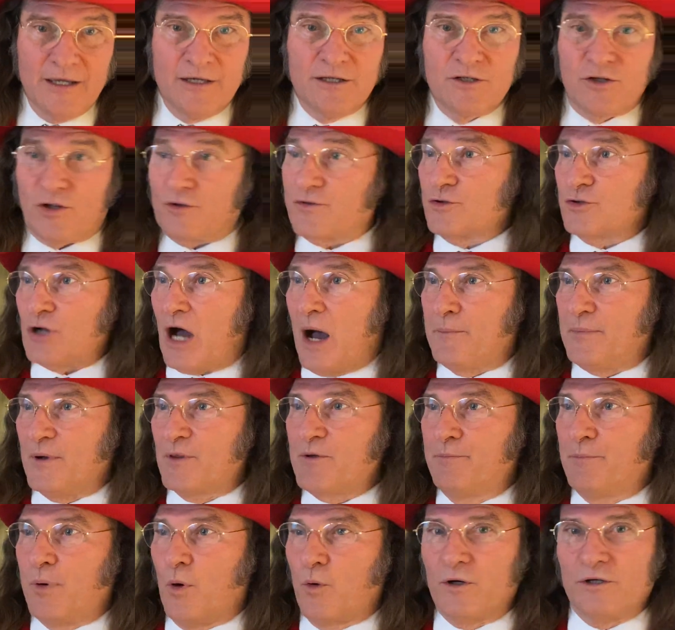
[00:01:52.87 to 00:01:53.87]
To the top of
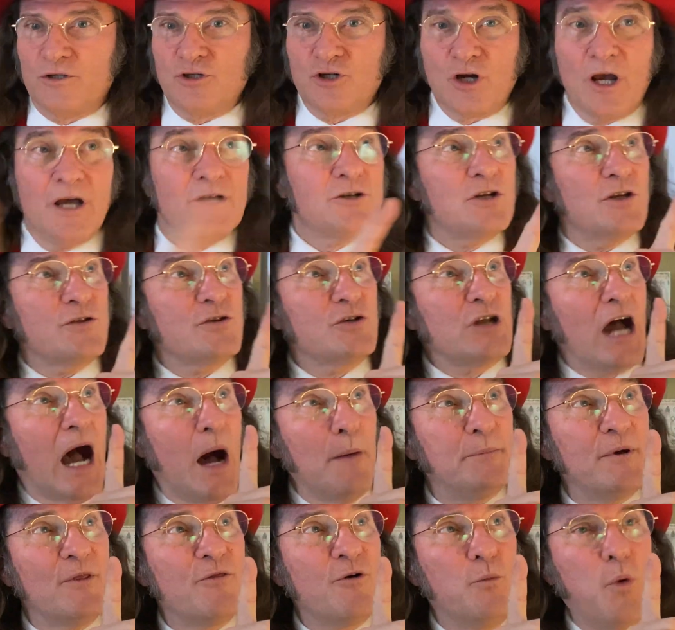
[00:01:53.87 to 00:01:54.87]
the porch, to the
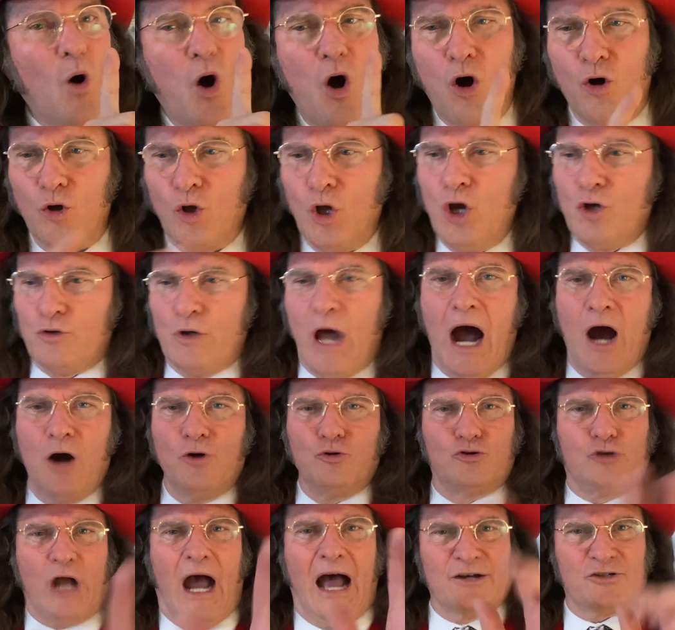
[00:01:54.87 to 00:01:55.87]
top of the wall, now
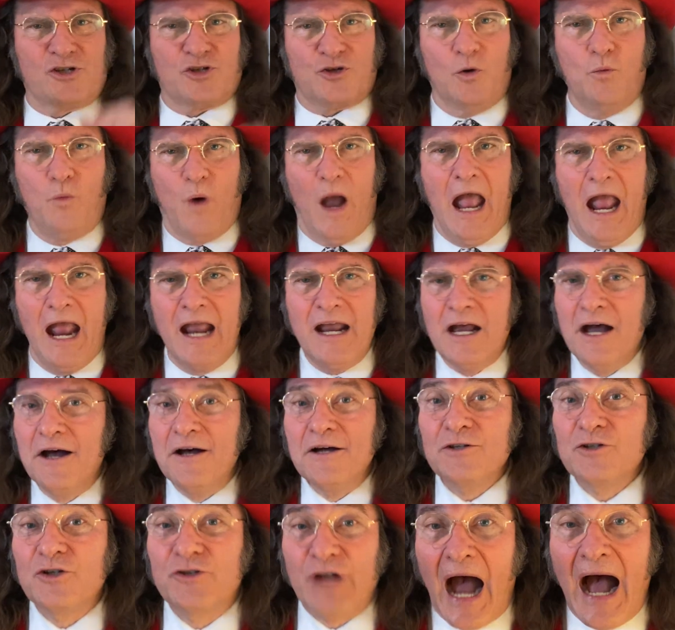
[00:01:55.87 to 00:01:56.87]
dash away,
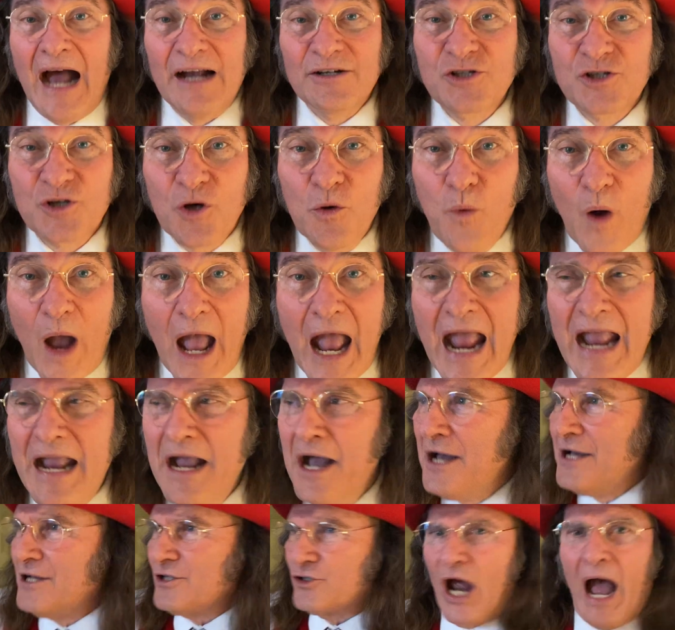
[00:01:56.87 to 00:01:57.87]
dash away,
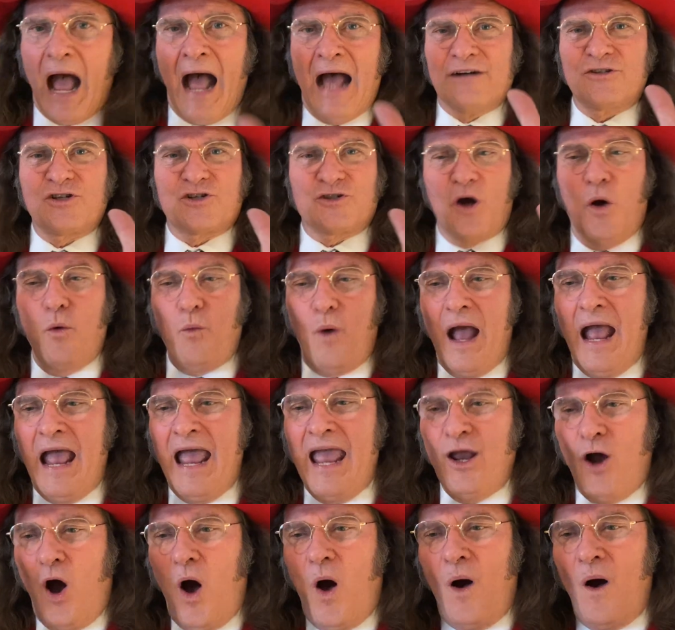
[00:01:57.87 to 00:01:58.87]
dash
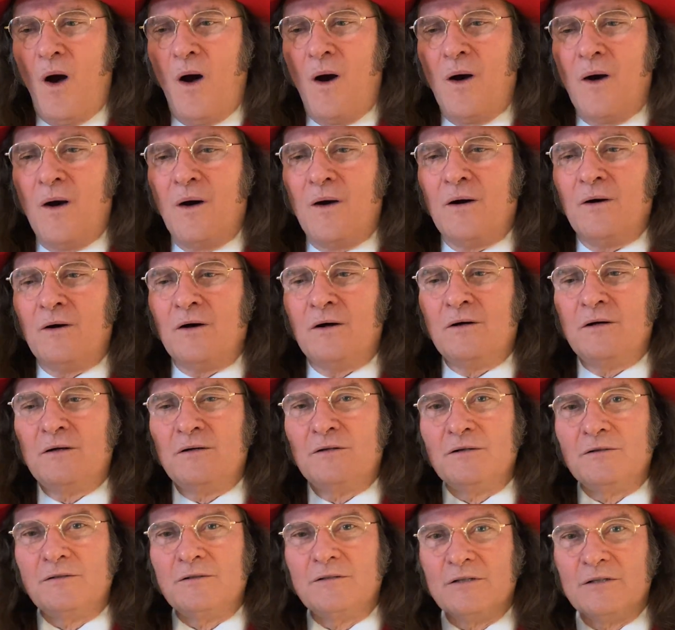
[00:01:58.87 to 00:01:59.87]
away
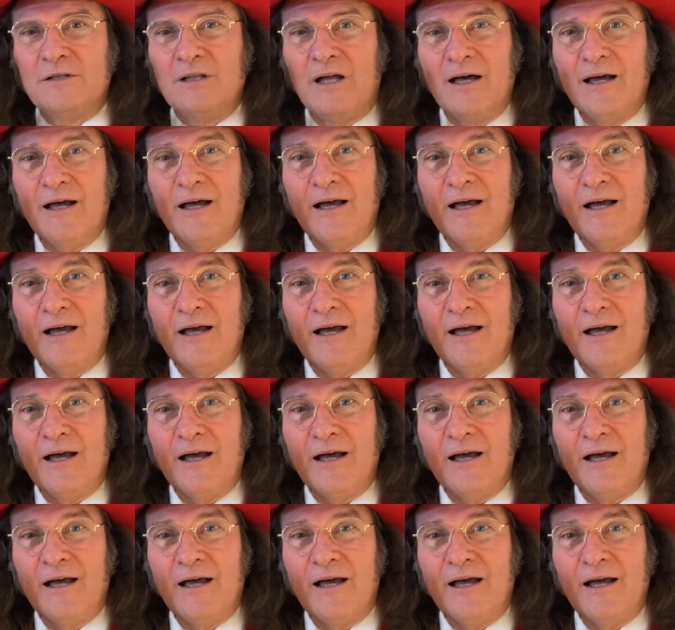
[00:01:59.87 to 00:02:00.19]
all.